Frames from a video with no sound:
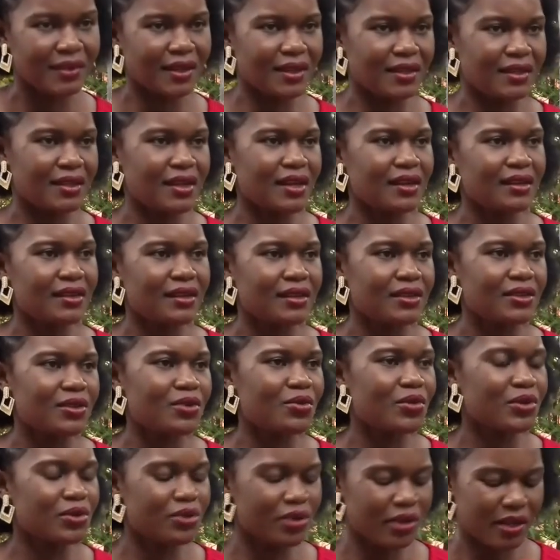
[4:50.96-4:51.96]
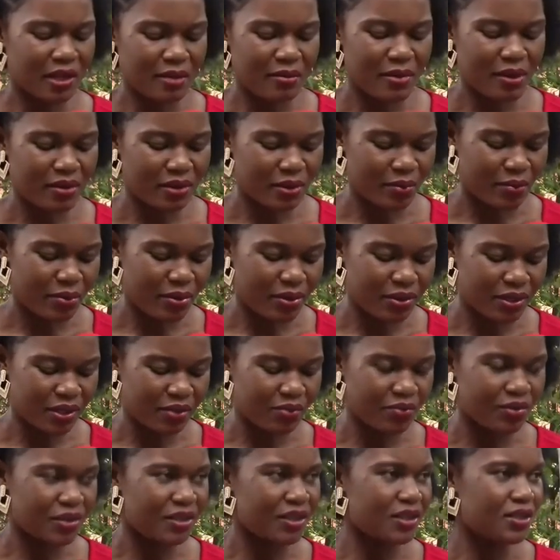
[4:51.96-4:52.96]
Exactly. So we're talking about the
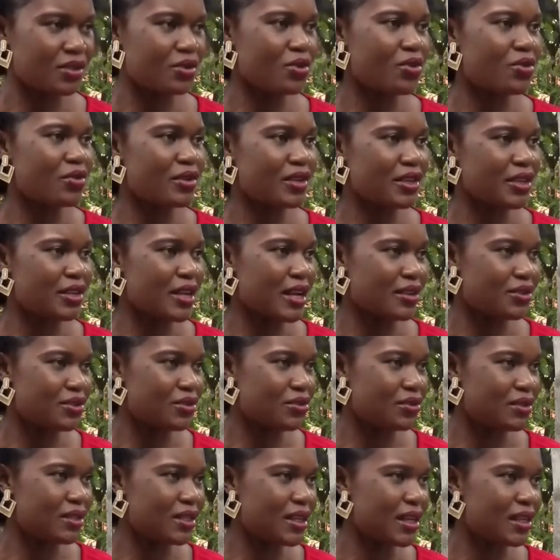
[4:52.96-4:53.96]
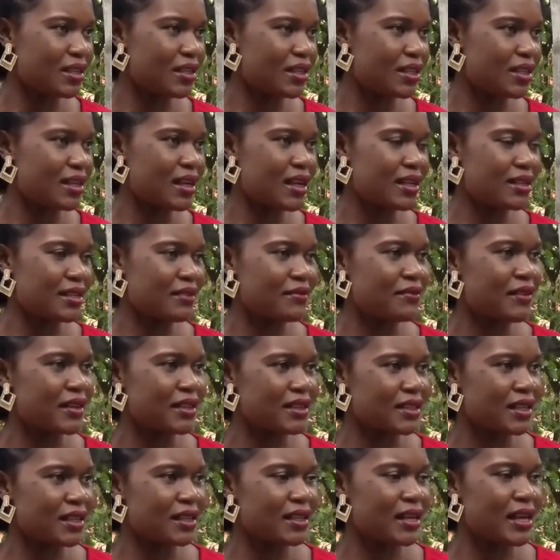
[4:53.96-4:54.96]
project which is already, as you stated, has
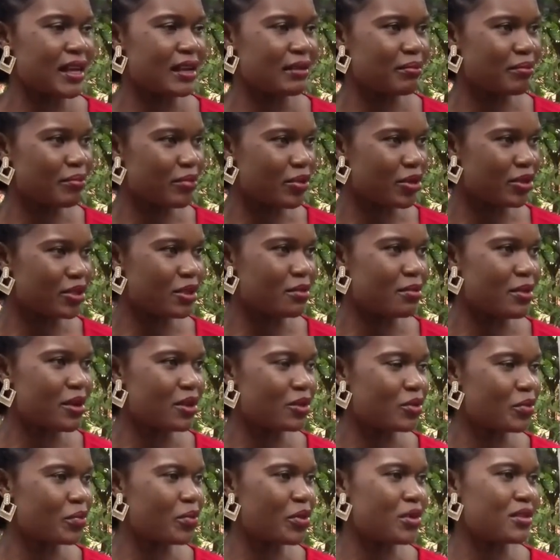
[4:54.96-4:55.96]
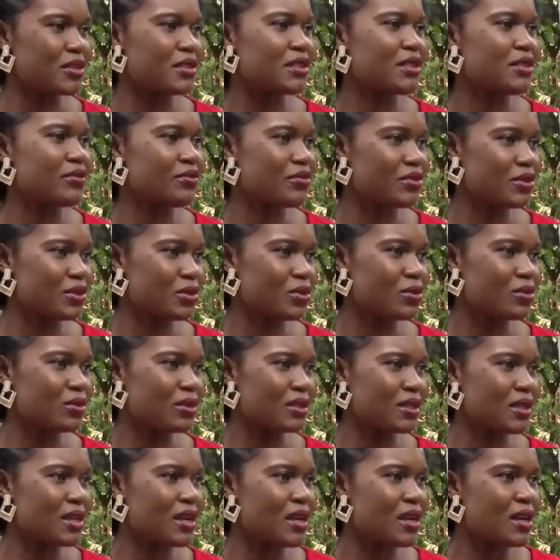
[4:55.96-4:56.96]
affected and brought about positive
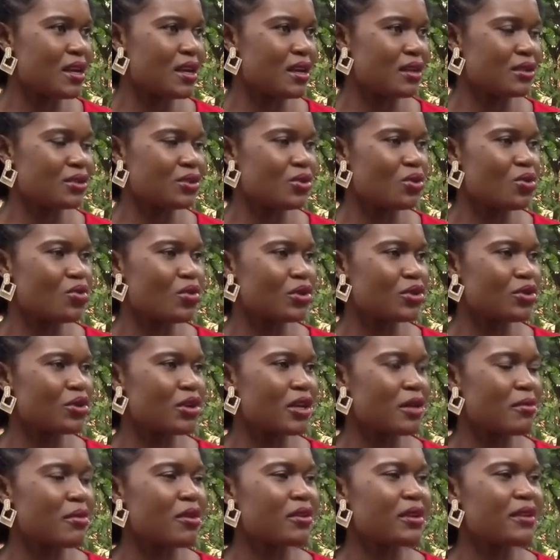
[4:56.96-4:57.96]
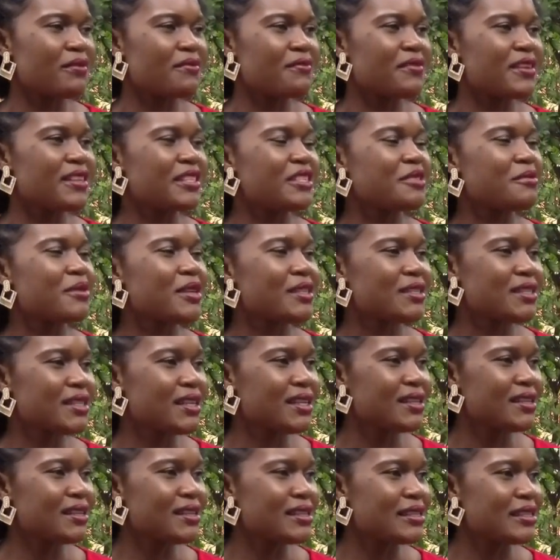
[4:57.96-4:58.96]
results. And so we're talking about investments
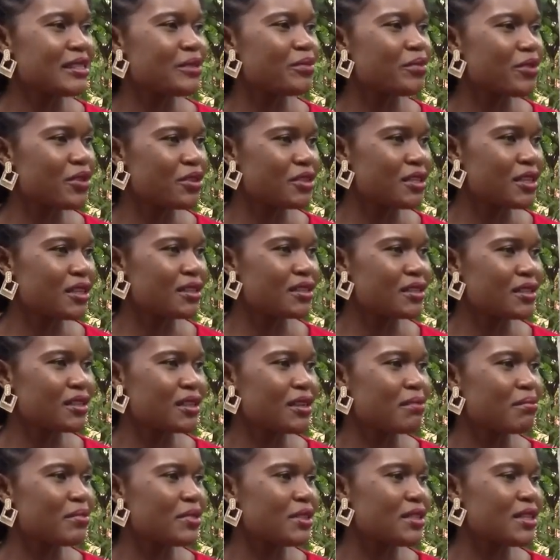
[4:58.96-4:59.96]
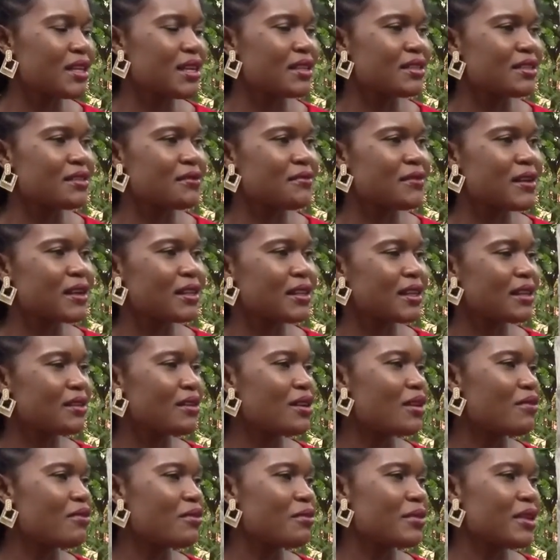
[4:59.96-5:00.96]
in these projects. Besides the fact
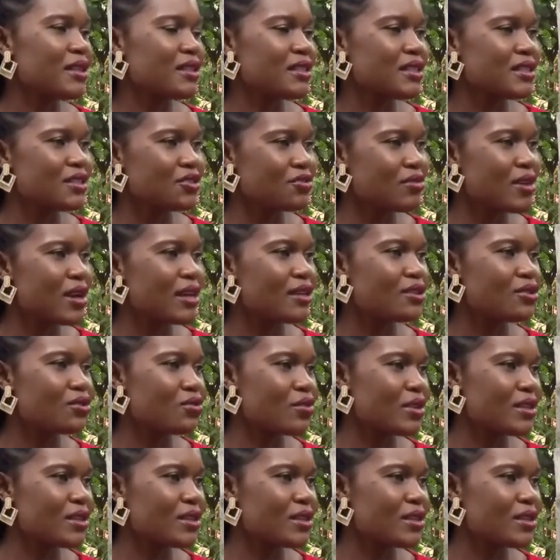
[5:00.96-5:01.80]
that government is trying to